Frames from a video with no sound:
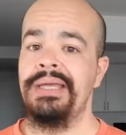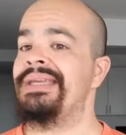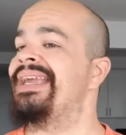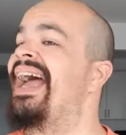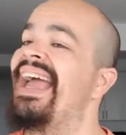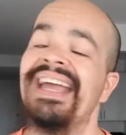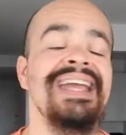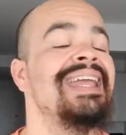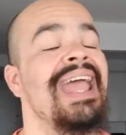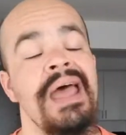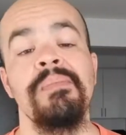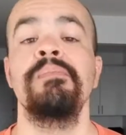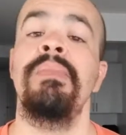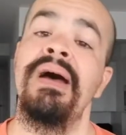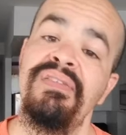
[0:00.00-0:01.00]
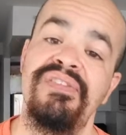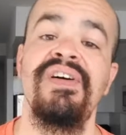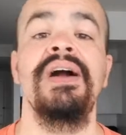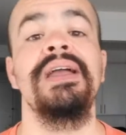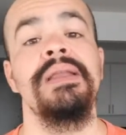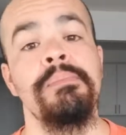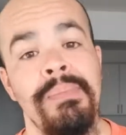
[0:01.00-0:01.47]
You ain't getting my
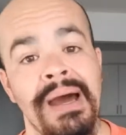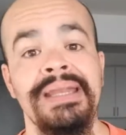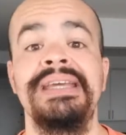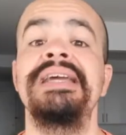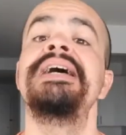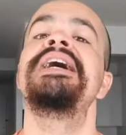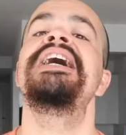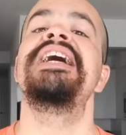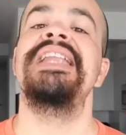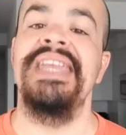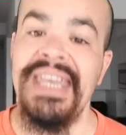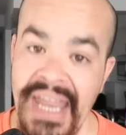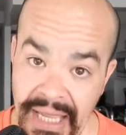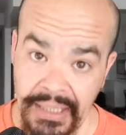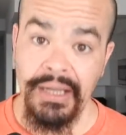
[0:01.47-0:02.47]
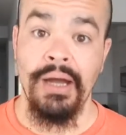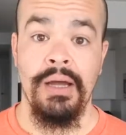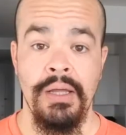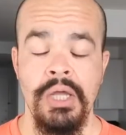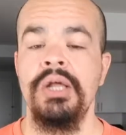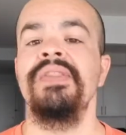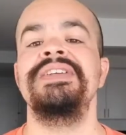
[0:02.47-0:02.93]
fucking money,
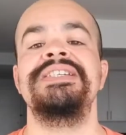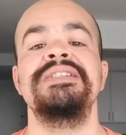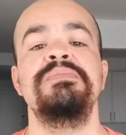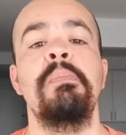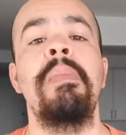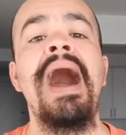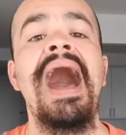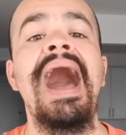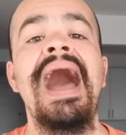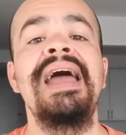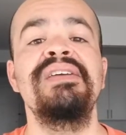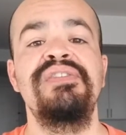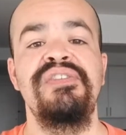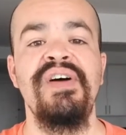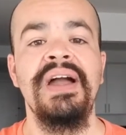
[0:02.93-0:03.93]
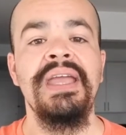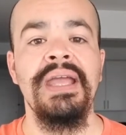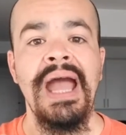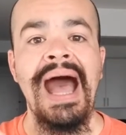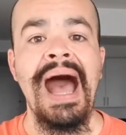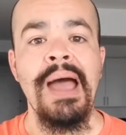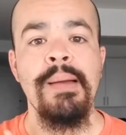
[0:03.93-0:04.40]
nigga. This is my
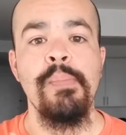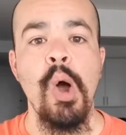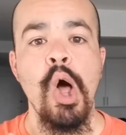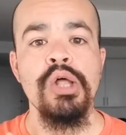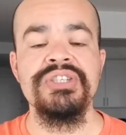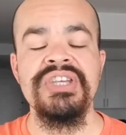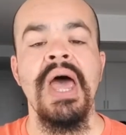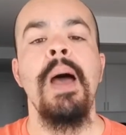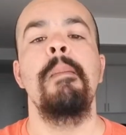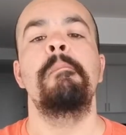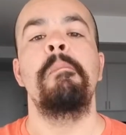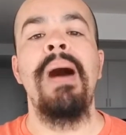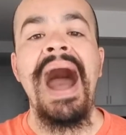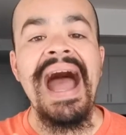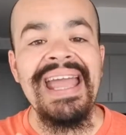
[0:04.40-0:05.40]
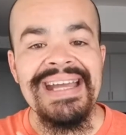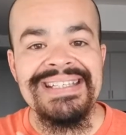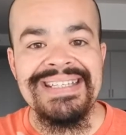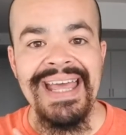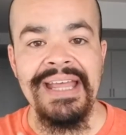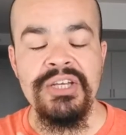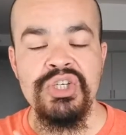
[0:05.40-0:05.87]
fucking eyeballs, my
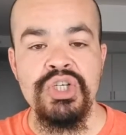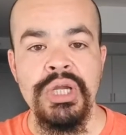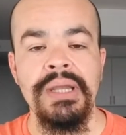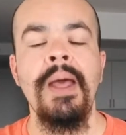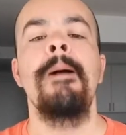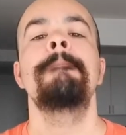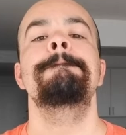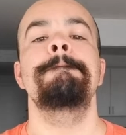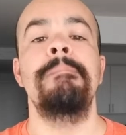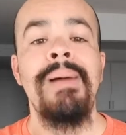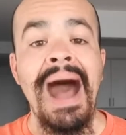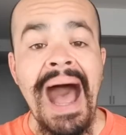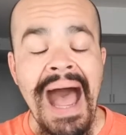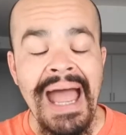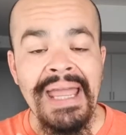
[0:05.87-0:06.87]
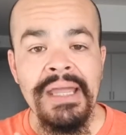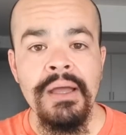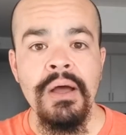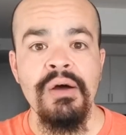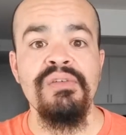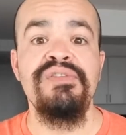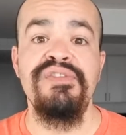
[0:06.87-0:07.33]
attention, my
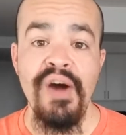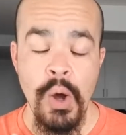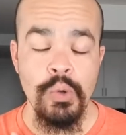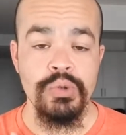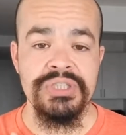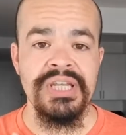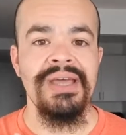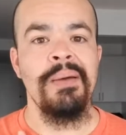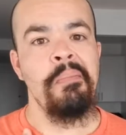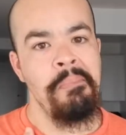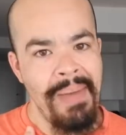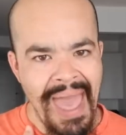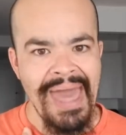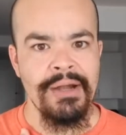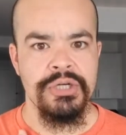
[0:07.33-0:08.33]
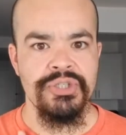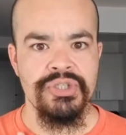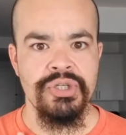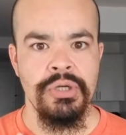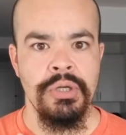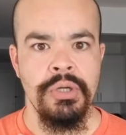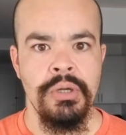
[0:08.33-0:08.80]
vote
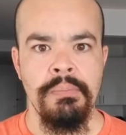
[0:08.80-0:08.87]
matters.